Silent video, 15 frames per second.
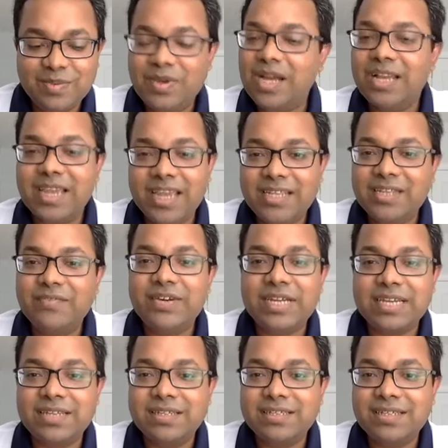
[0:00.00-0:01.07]
again the
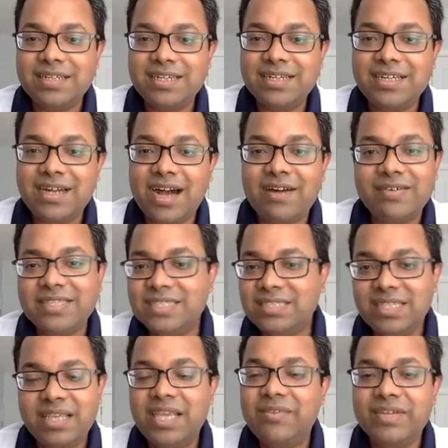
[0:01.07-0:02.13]
working hours,
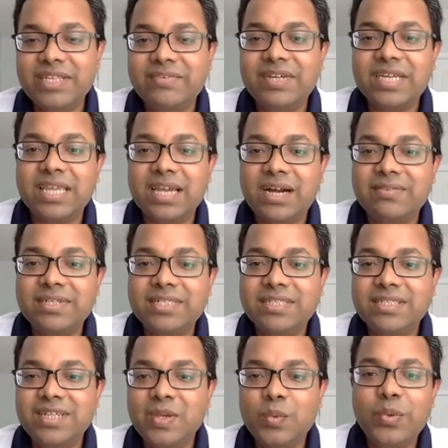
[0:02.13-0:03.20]
even the working hours,
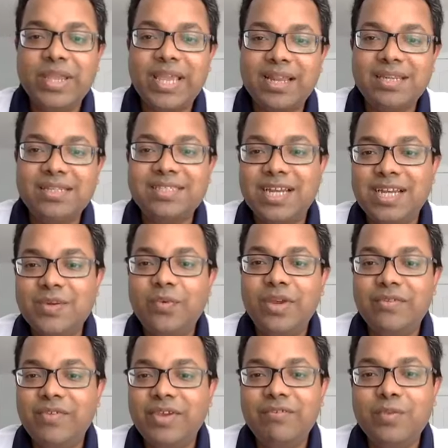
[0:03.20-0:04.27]
we can decide
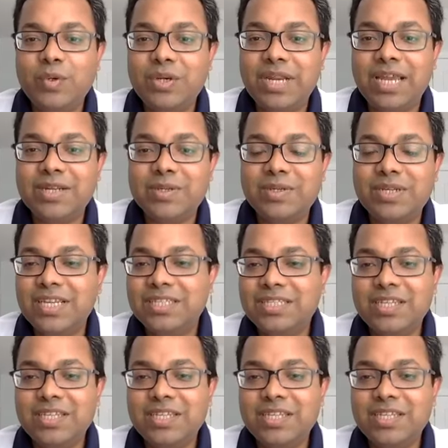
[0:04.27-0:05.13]
when we would like to teach.